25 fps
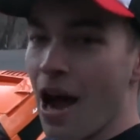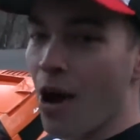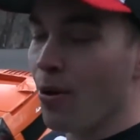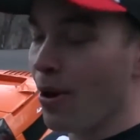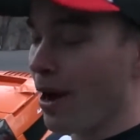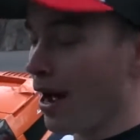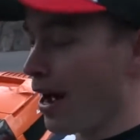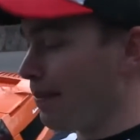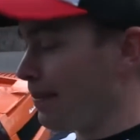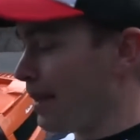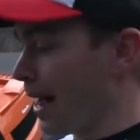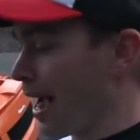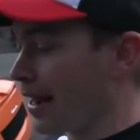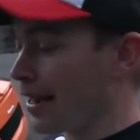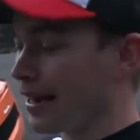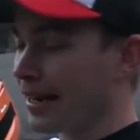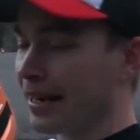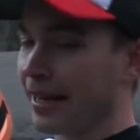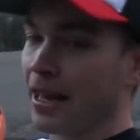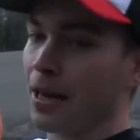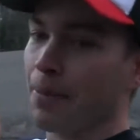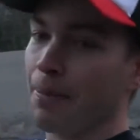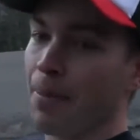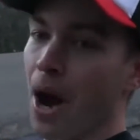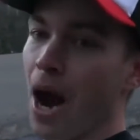Now, I'm not
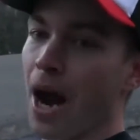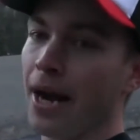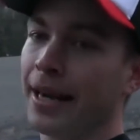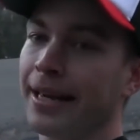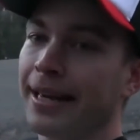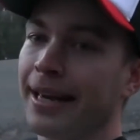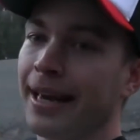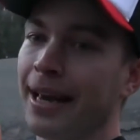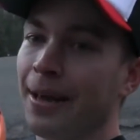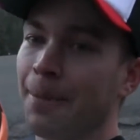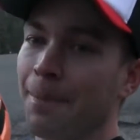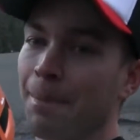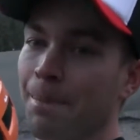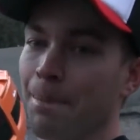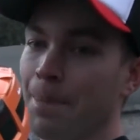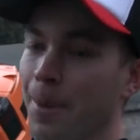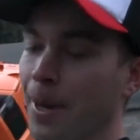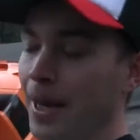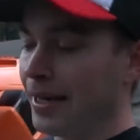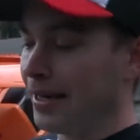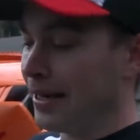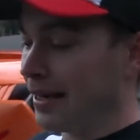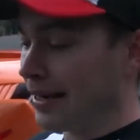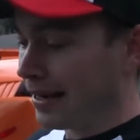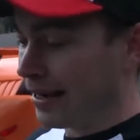going to get a body kit,
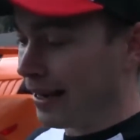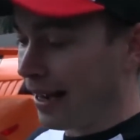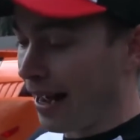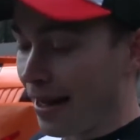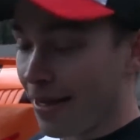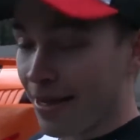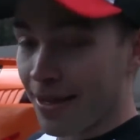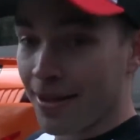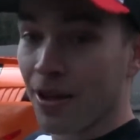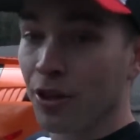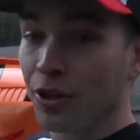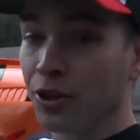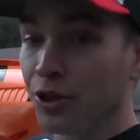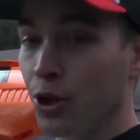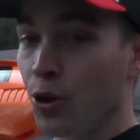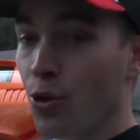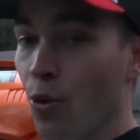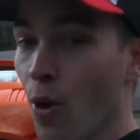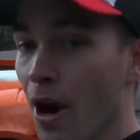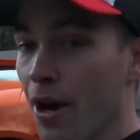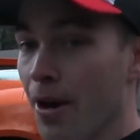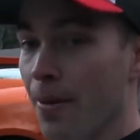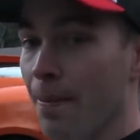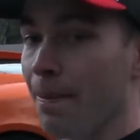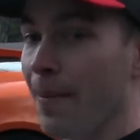but I still do
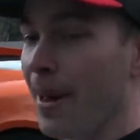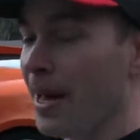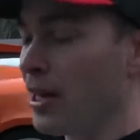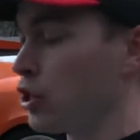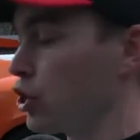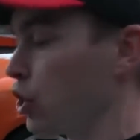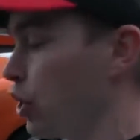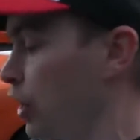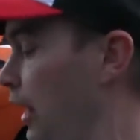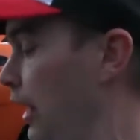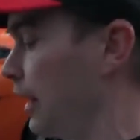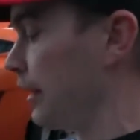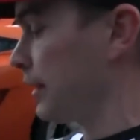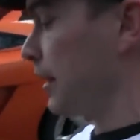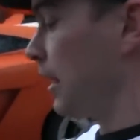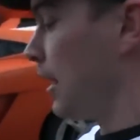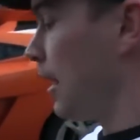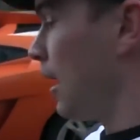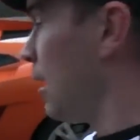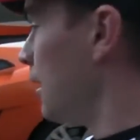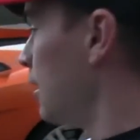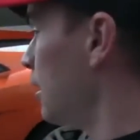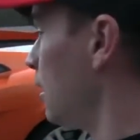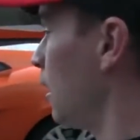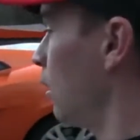want to mention it.
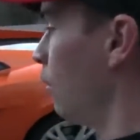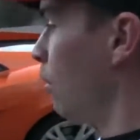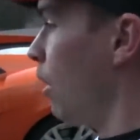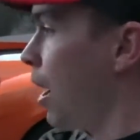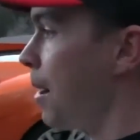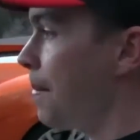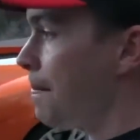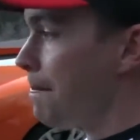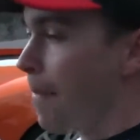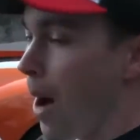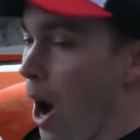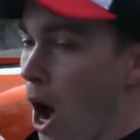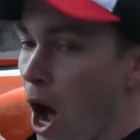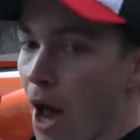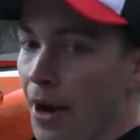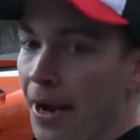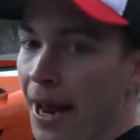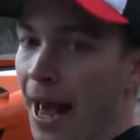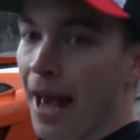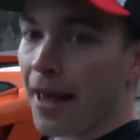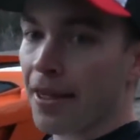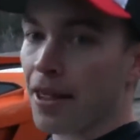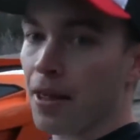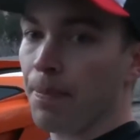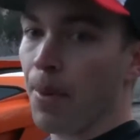Haman
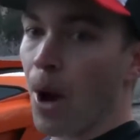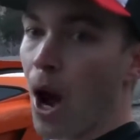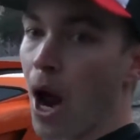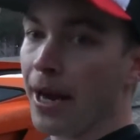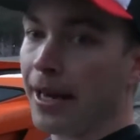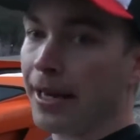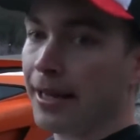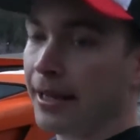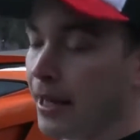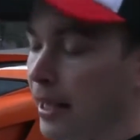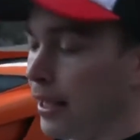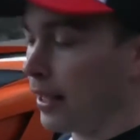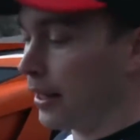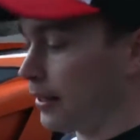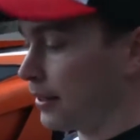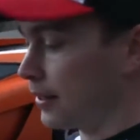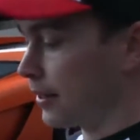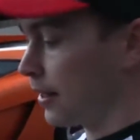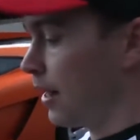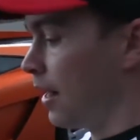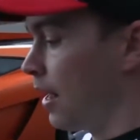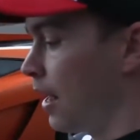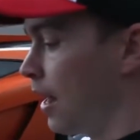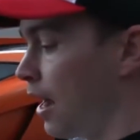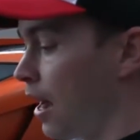has a body
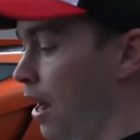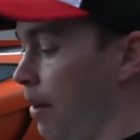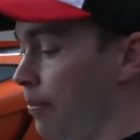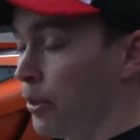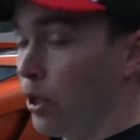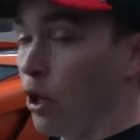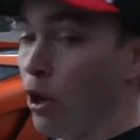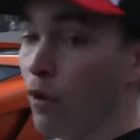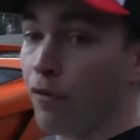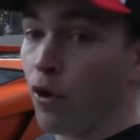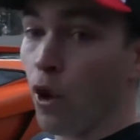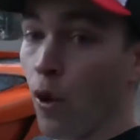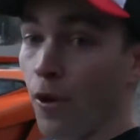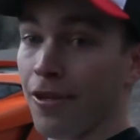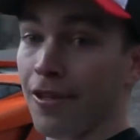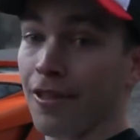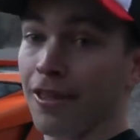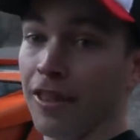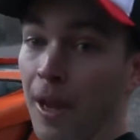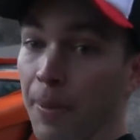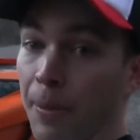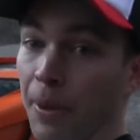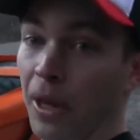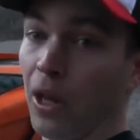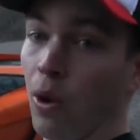kit. Of course,
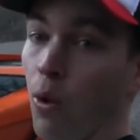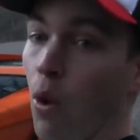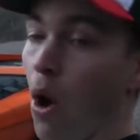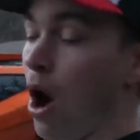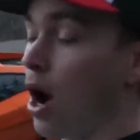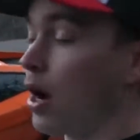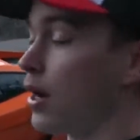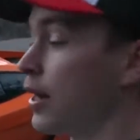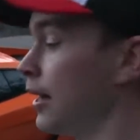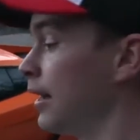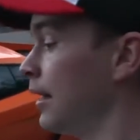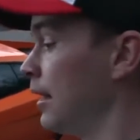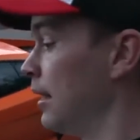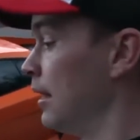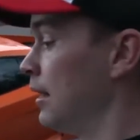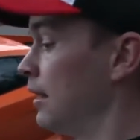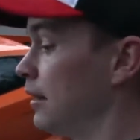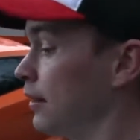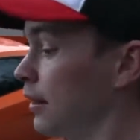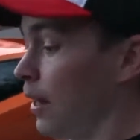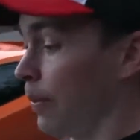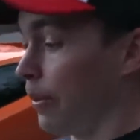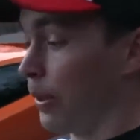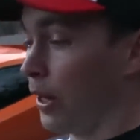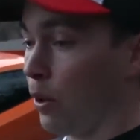Liberty Walk,
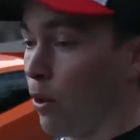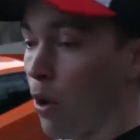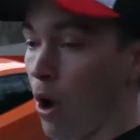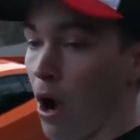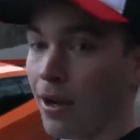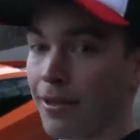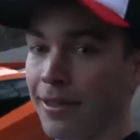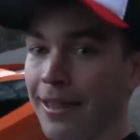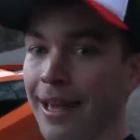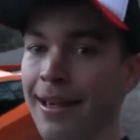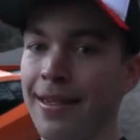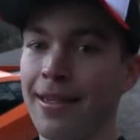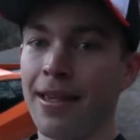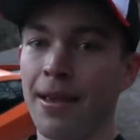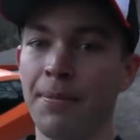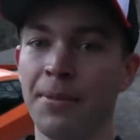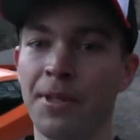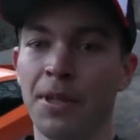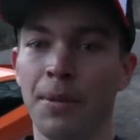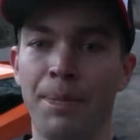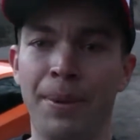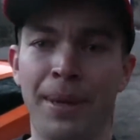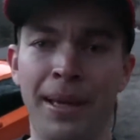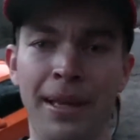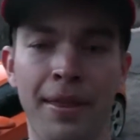they seem
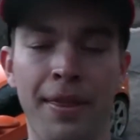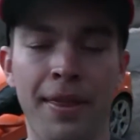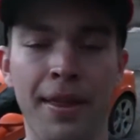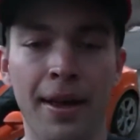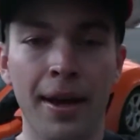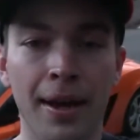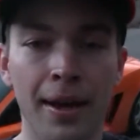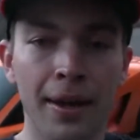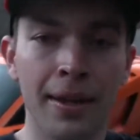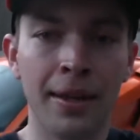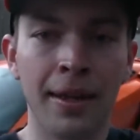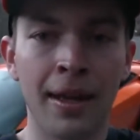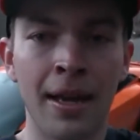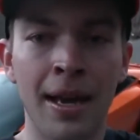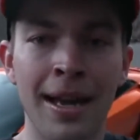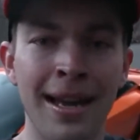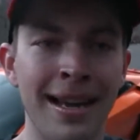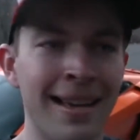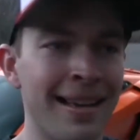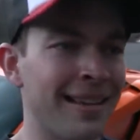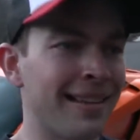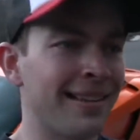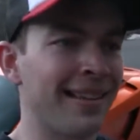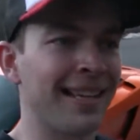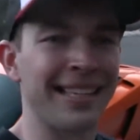to be the
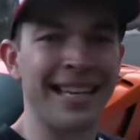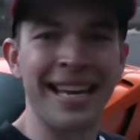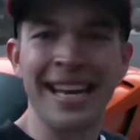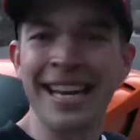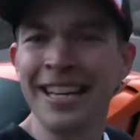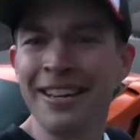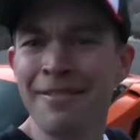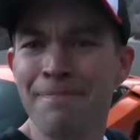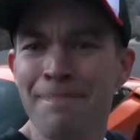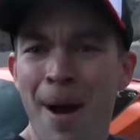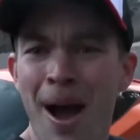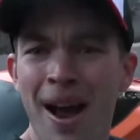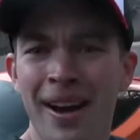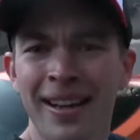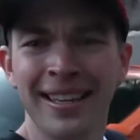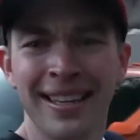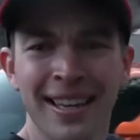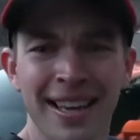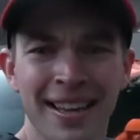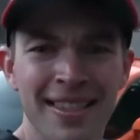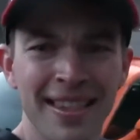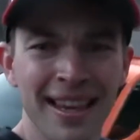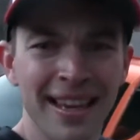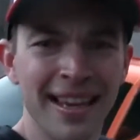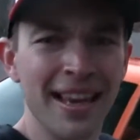king of body
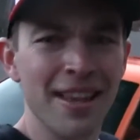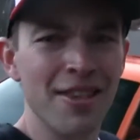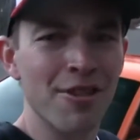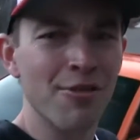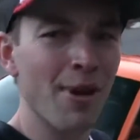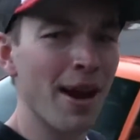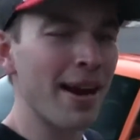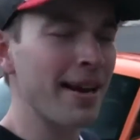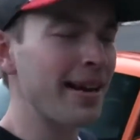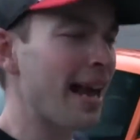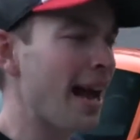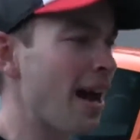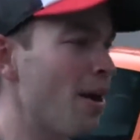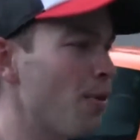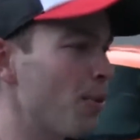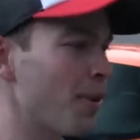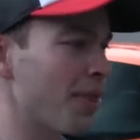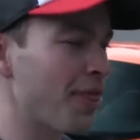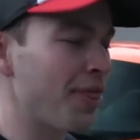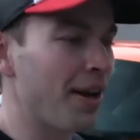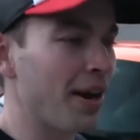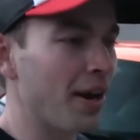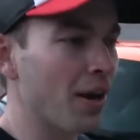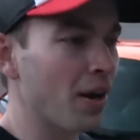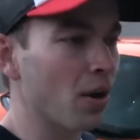kits, I guess, right now
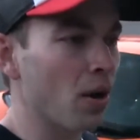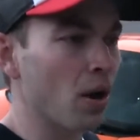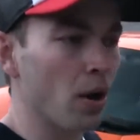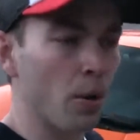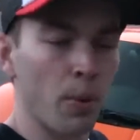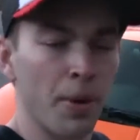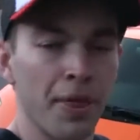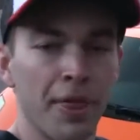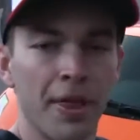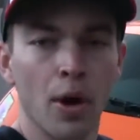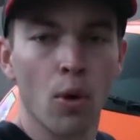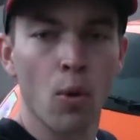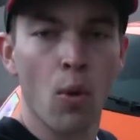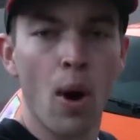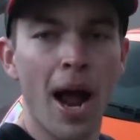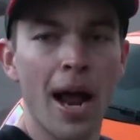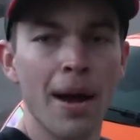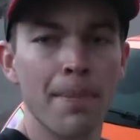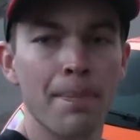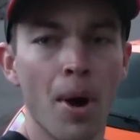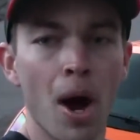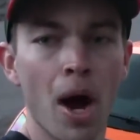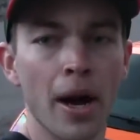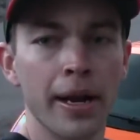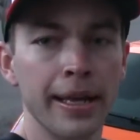with their
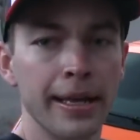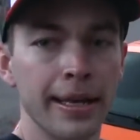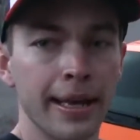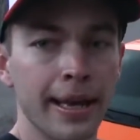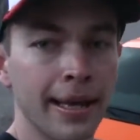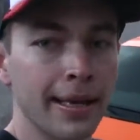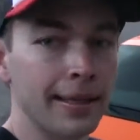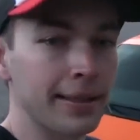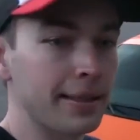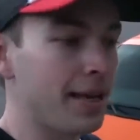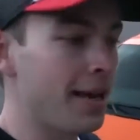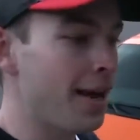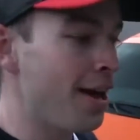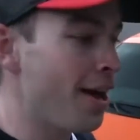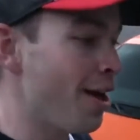wide body kit.